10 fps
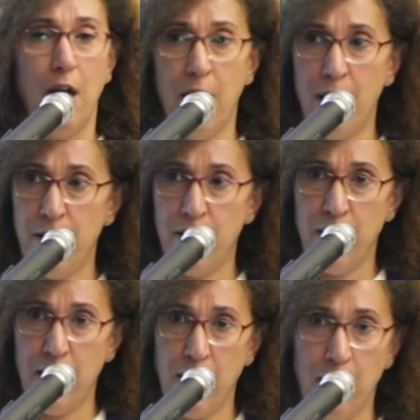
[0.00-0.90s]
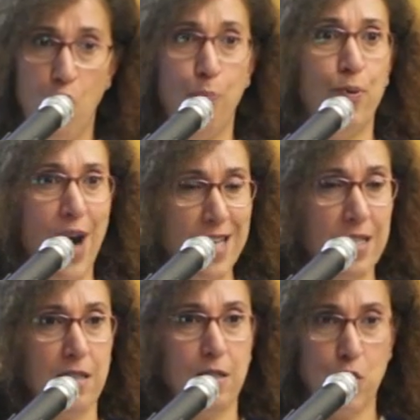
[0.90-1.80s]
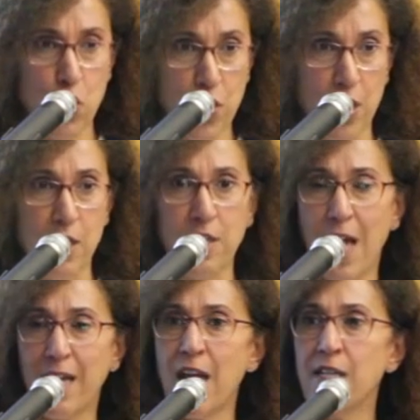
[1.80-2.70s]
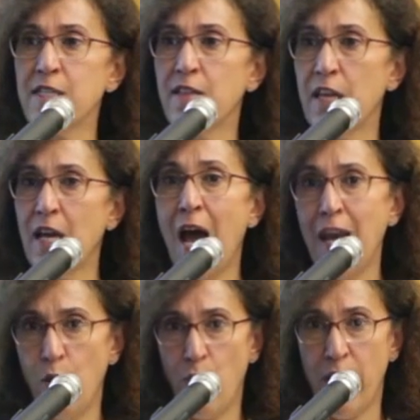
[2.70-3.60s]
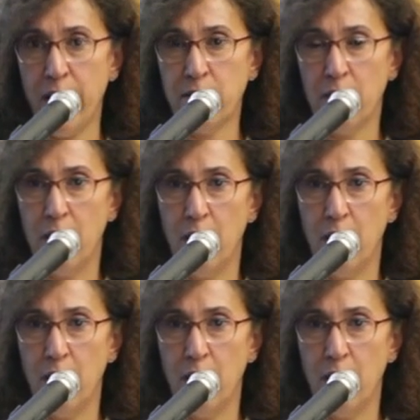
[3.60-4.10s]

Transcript: uh, the oppressed Sunnis against the Alawite,